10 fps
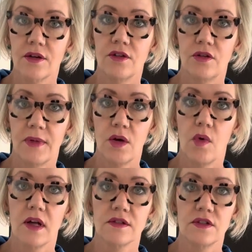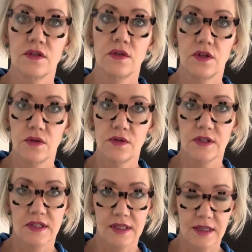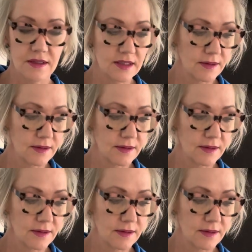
you may want to use distilled.